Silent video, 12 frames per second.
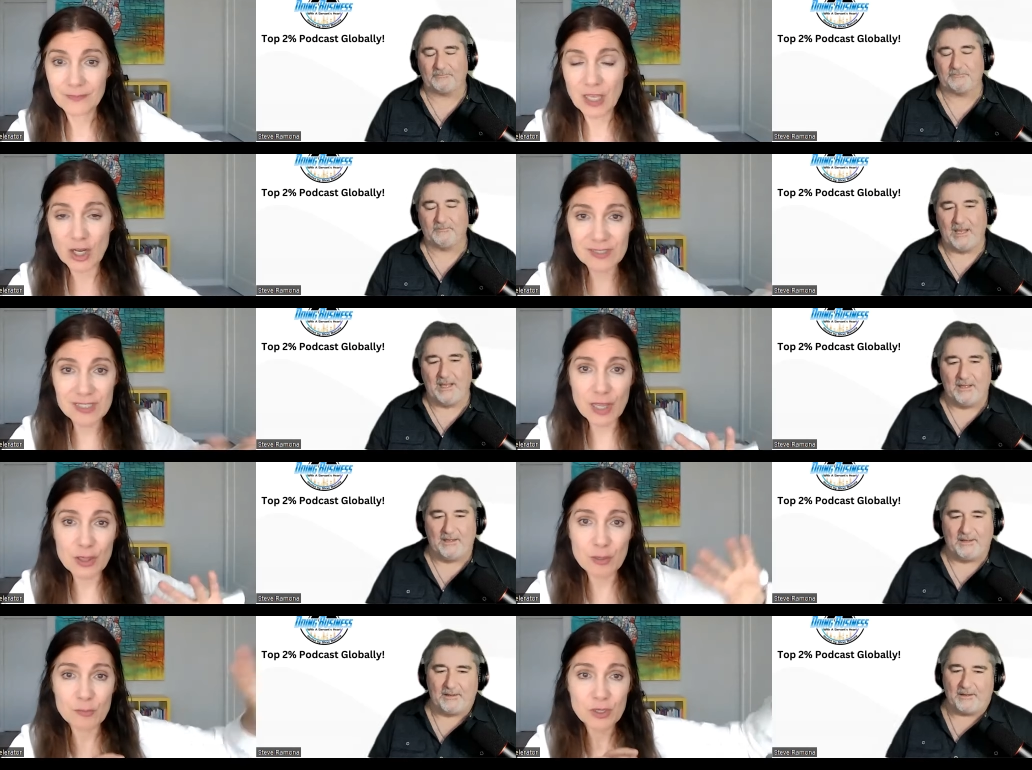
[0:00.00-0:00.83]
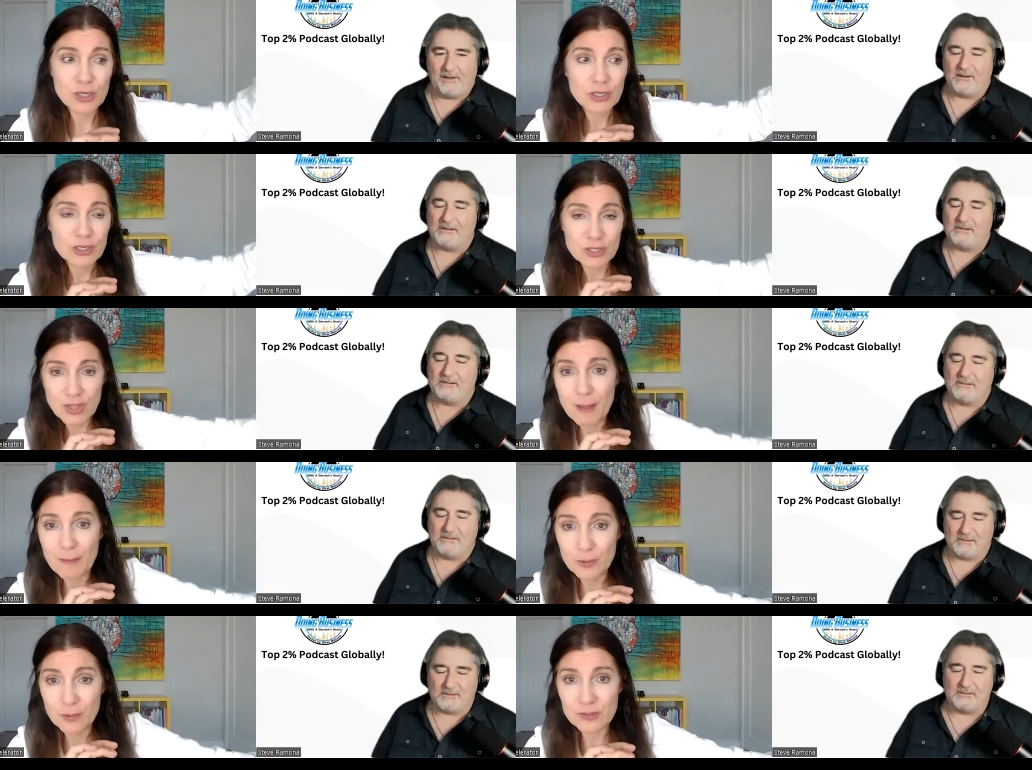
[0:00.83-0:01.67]
Speaker 1: And I'll send them to
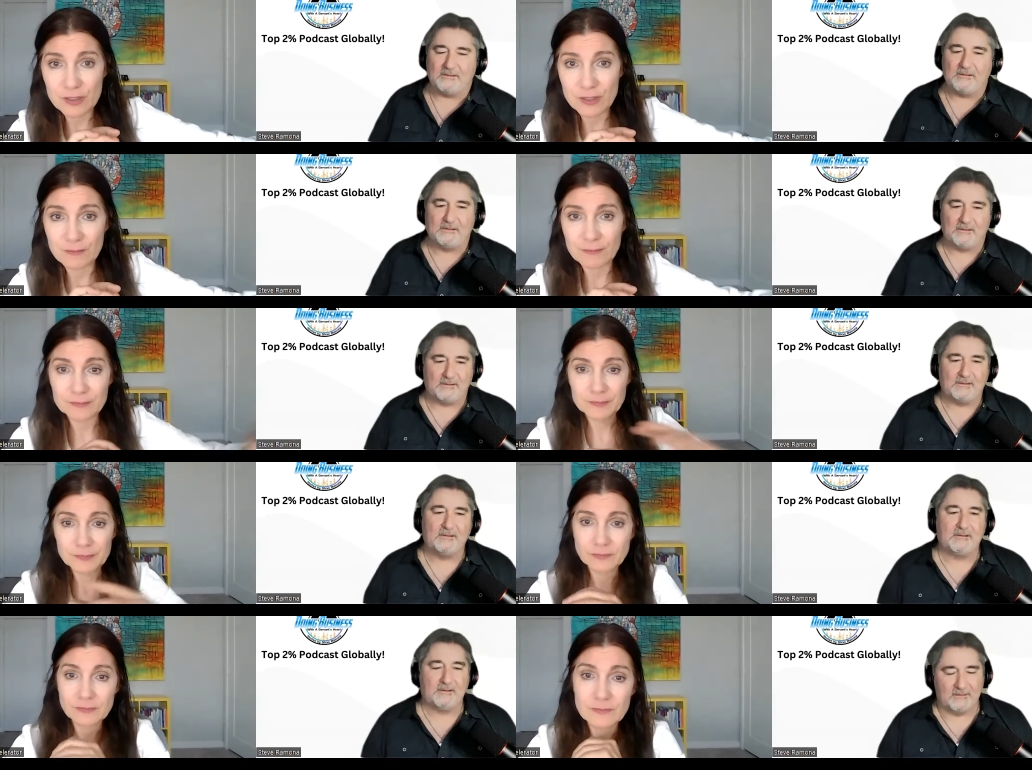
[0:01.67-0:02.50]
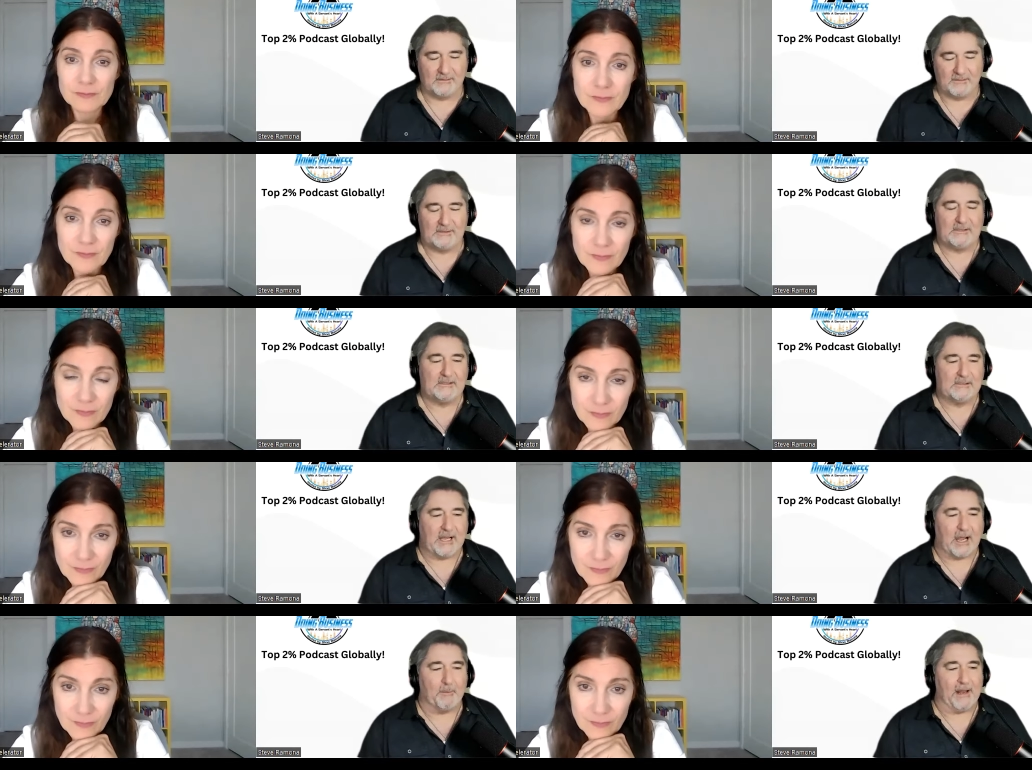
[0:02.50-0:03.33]
that
Speaker 2: person.
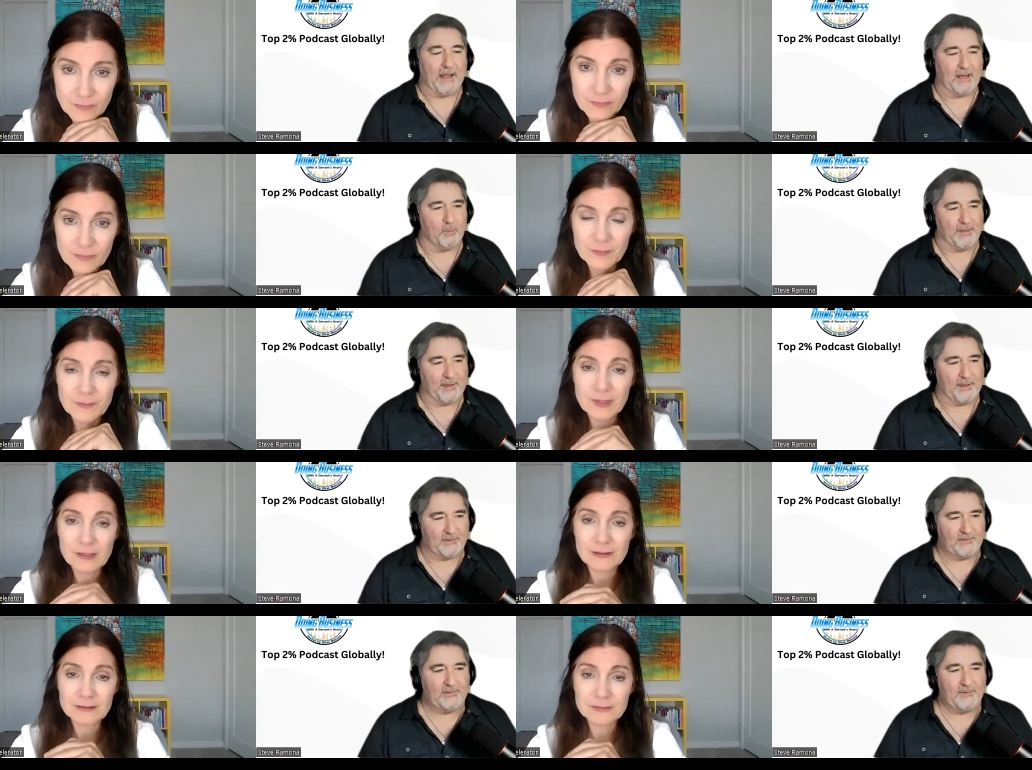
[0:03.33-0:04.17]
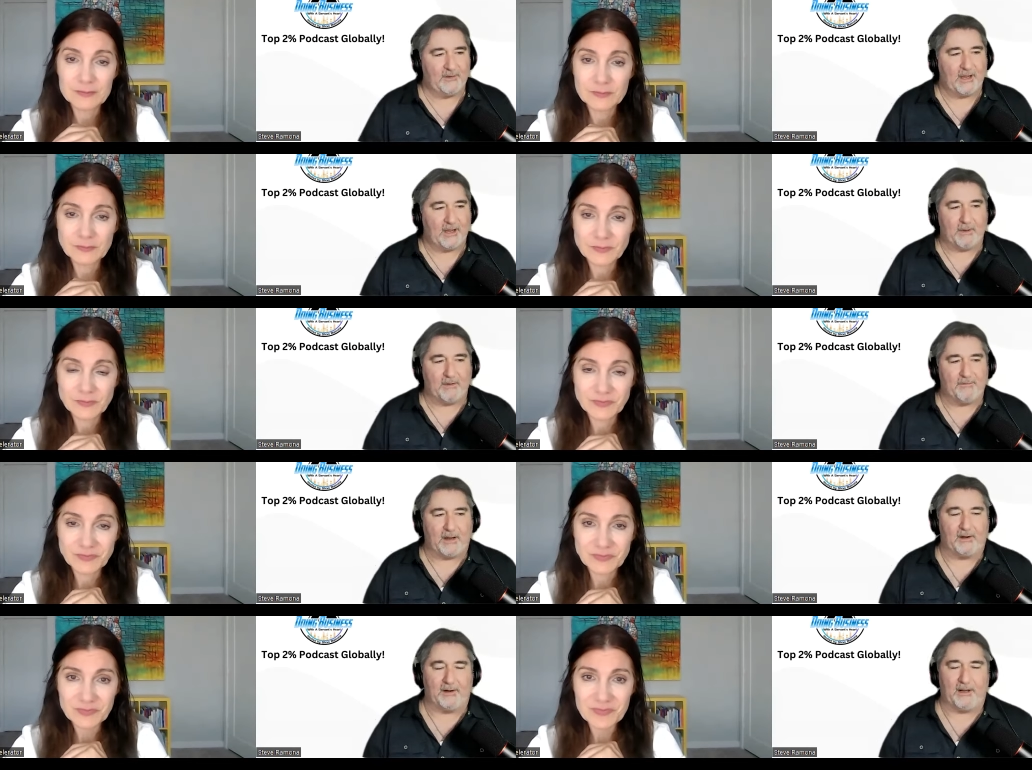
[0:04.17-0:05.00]
Yeah, I'm going to end with this. You got me
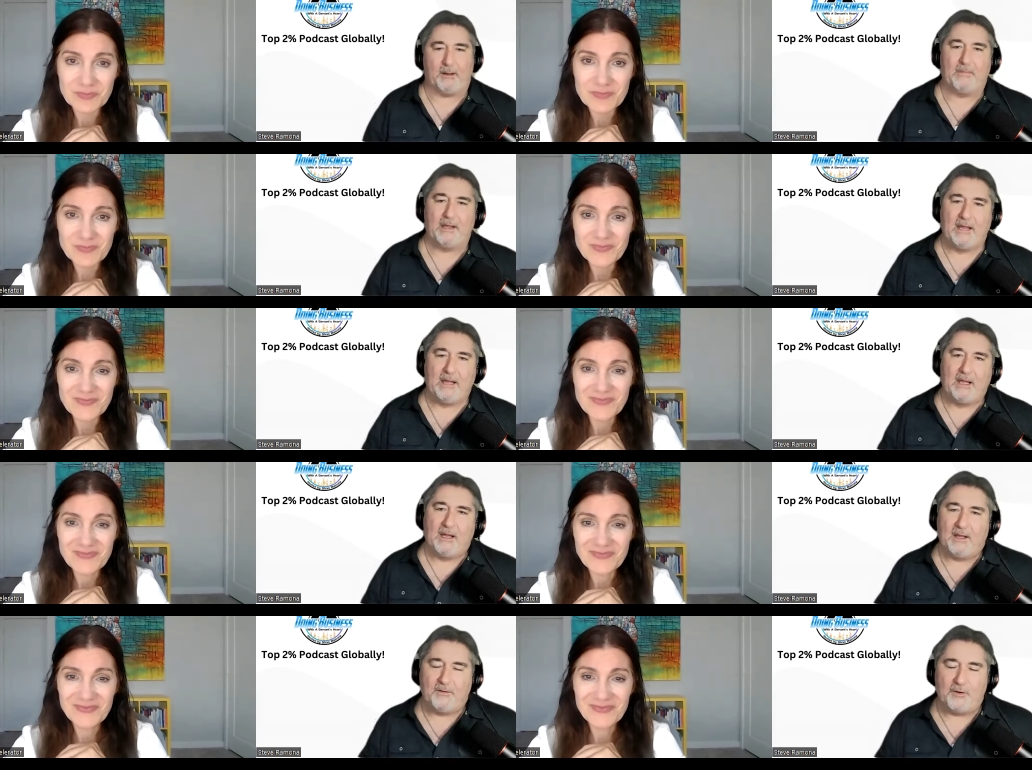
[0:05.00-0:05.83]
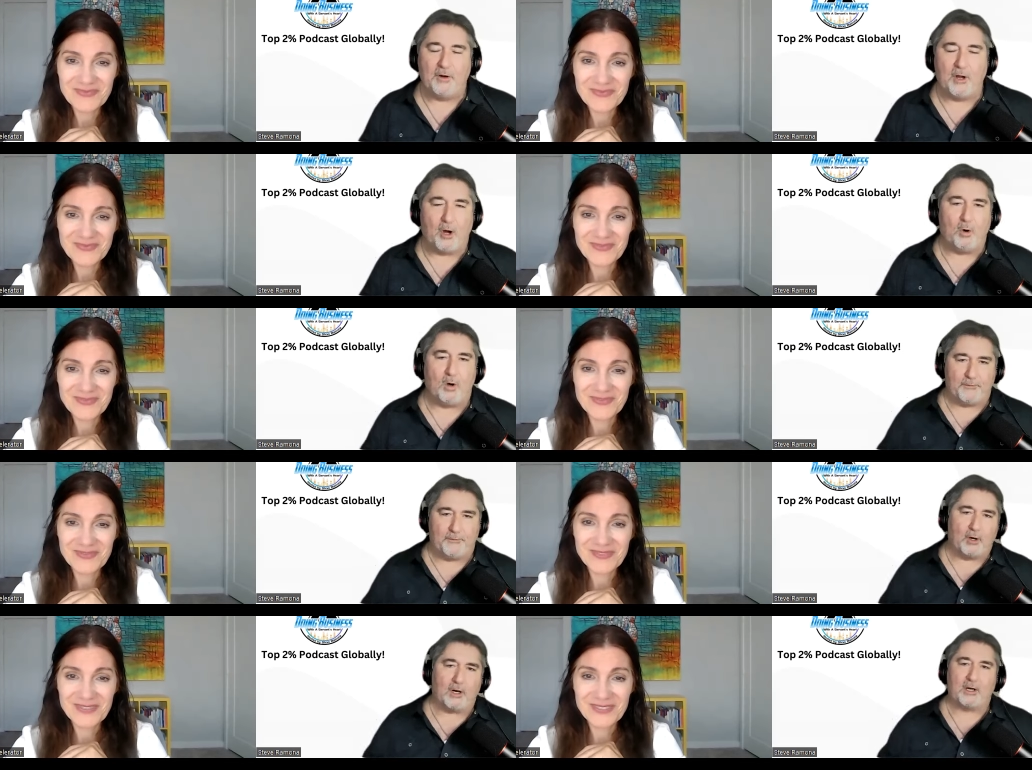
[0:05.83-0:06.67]
fired up. You know,
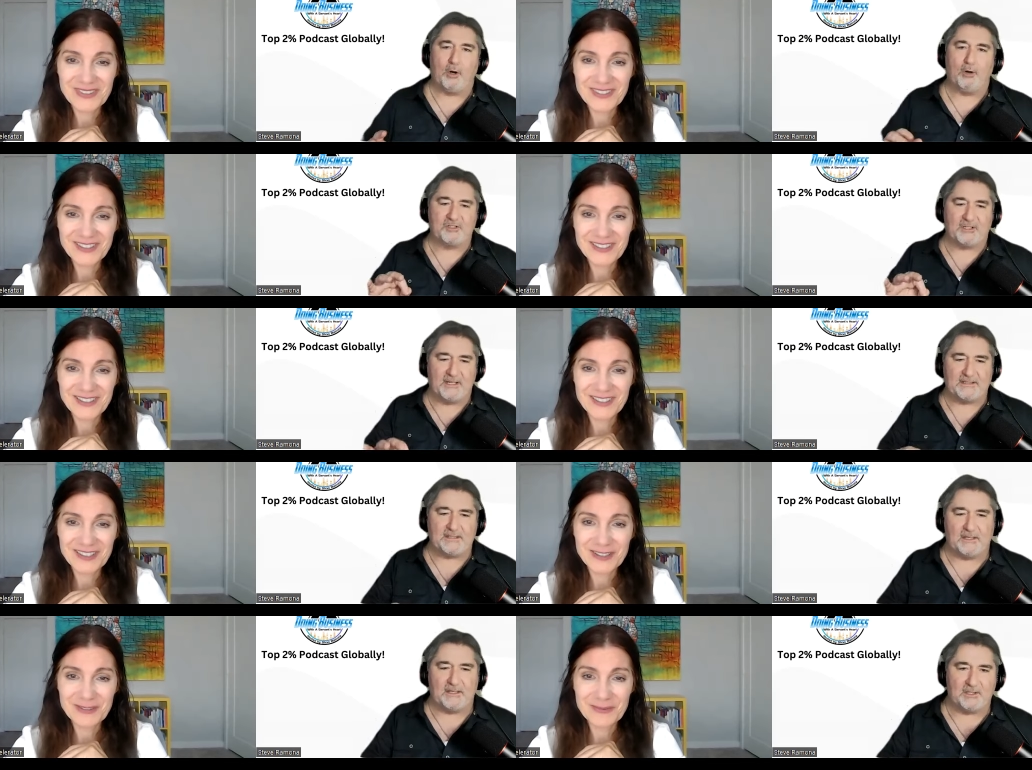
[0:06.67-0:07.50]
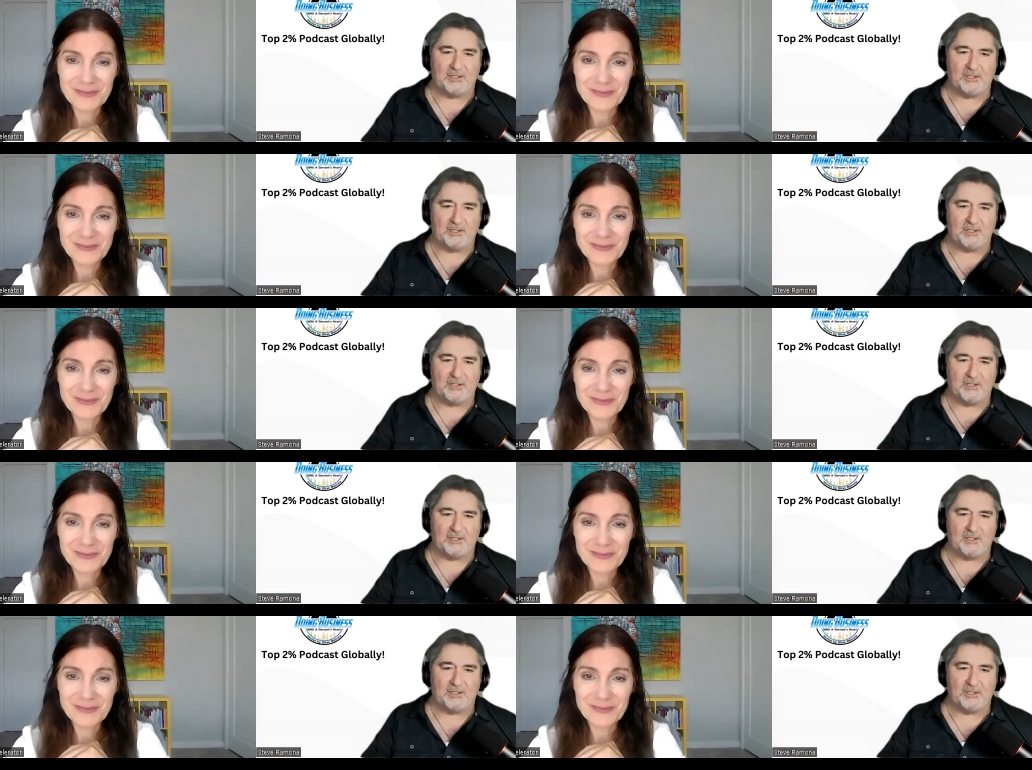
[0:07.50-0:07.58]
if you're a coach listening to